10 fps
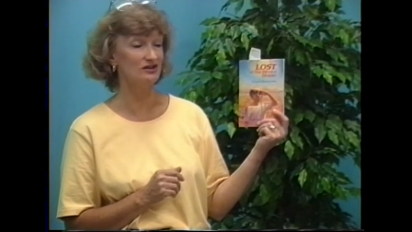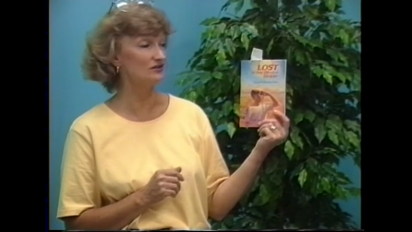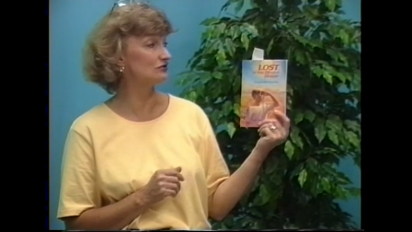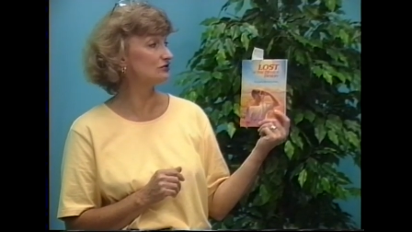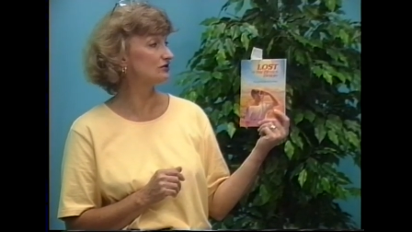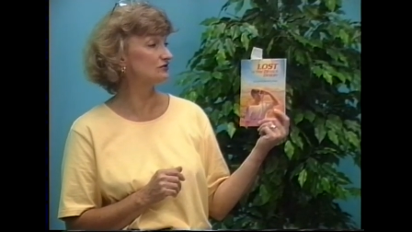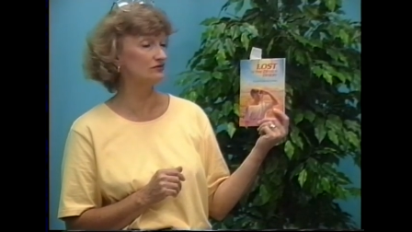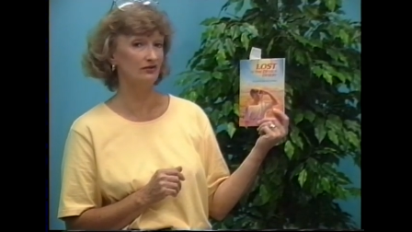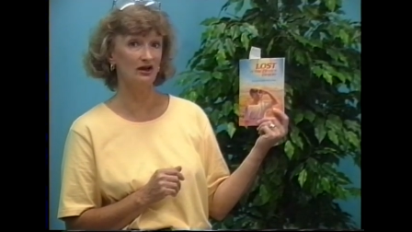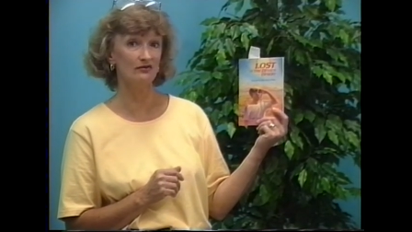desert
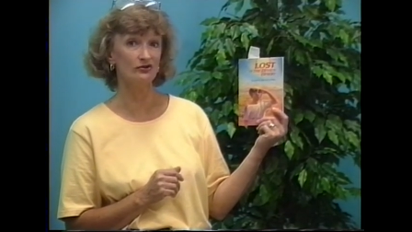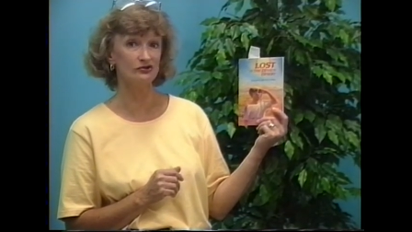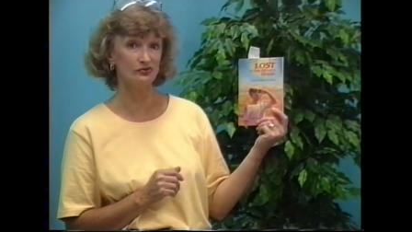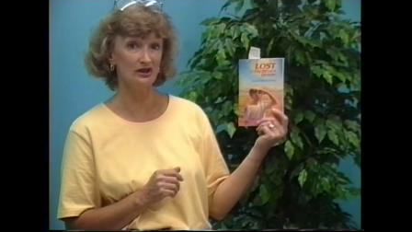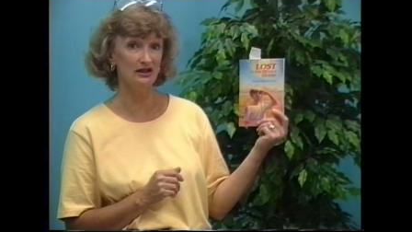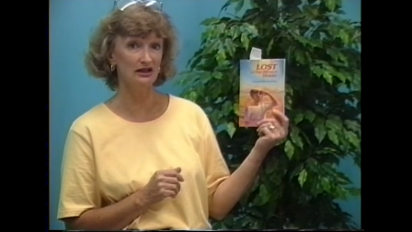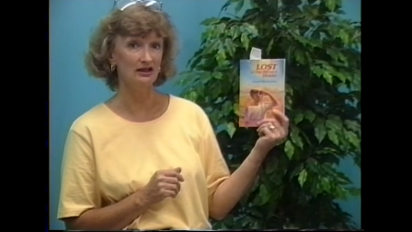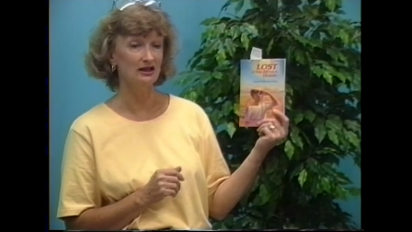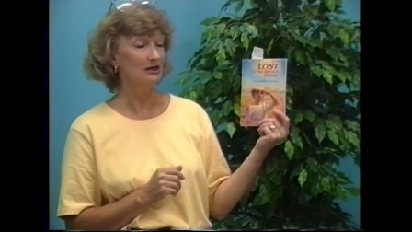survival training